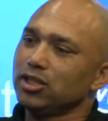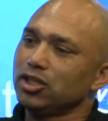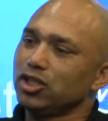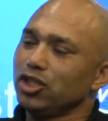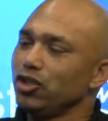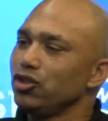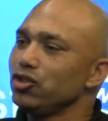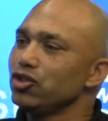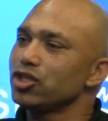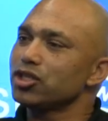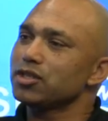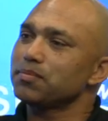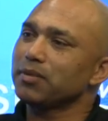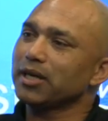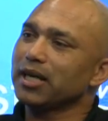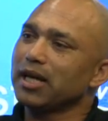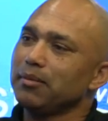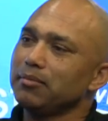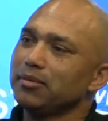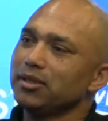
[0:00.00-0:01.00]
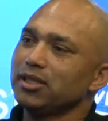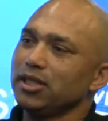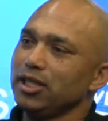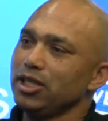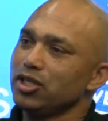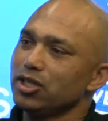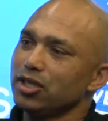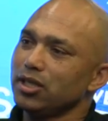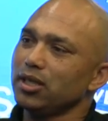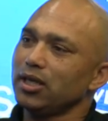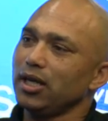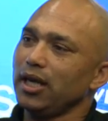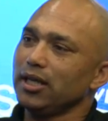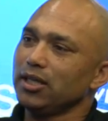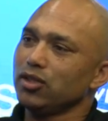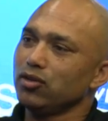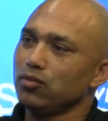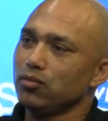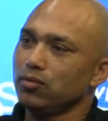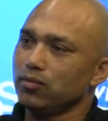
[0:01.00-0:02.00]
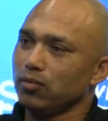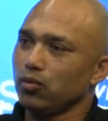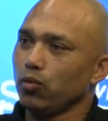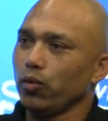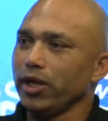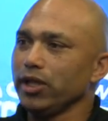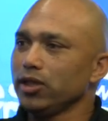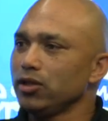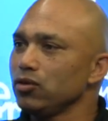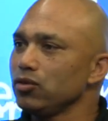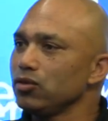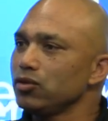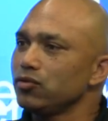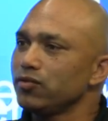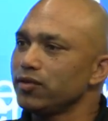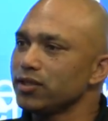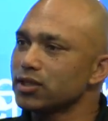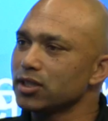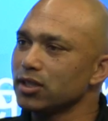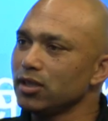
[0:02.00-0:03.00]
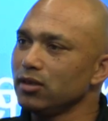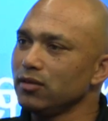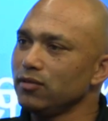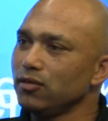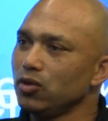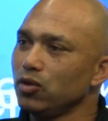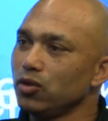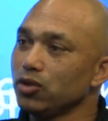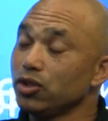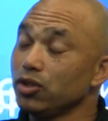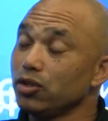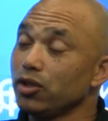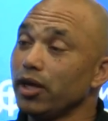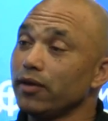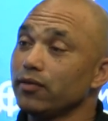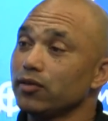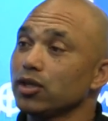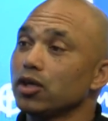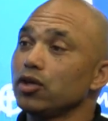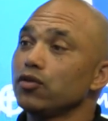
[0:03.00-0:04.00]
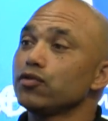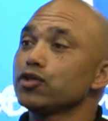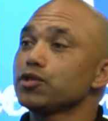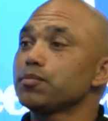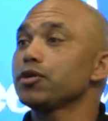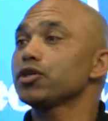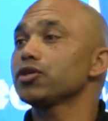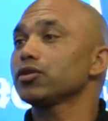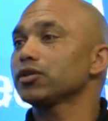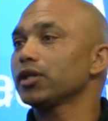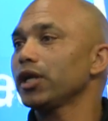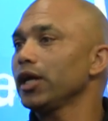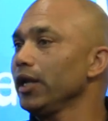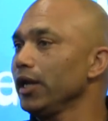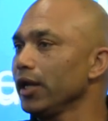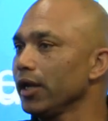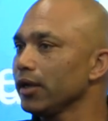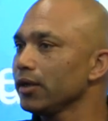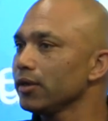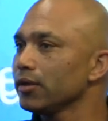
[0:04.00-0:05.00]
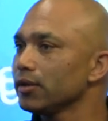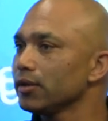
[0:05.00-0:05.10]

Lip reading: Did you just become a teacher and you went to Twistanova, or did you have to go for special training?